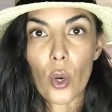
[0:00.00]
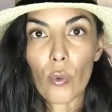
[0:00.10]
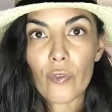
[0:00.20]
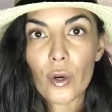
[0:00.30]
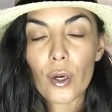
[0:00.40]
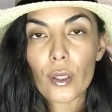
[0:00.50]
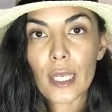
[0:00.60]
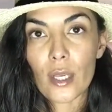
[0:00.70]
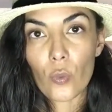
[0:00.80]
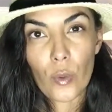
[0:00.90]
over
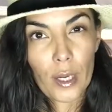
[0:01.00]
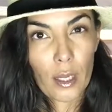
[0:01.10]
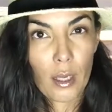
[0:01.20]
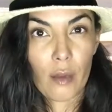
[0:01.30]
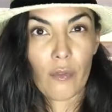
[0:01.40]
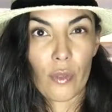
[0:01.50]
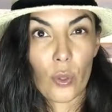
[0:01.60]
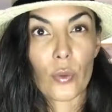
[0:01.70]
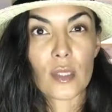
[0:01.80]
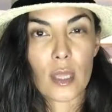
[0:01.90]
getting rid of
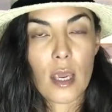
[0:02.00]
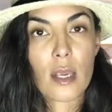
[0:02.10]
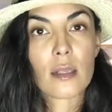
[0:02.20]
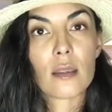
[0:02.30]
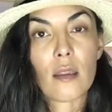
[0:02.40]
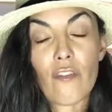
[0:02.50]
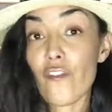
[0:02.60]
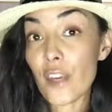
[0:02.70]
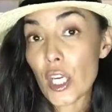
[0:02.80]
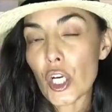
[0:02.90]
those things, the
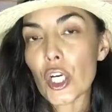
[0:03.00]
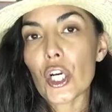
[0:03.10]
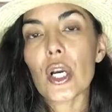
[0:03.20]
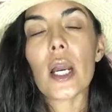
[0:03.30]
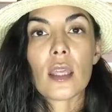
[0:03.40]
fear,